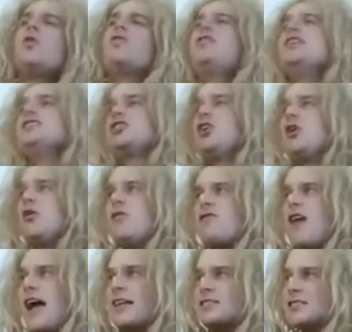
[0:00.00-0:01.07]
these girl
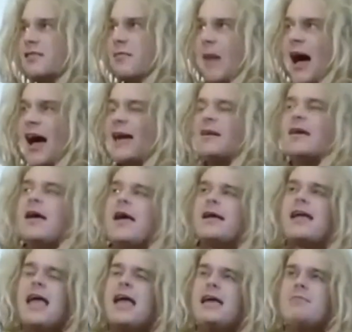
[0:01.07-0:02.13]
fans of mine,
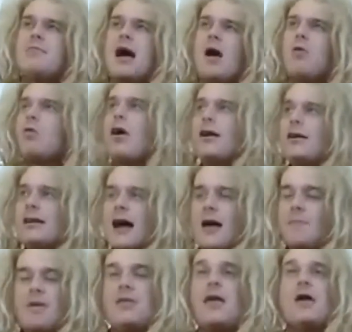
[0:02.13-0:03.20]
came running
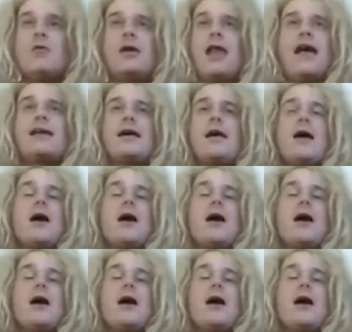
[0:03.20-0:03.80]
up and they were like,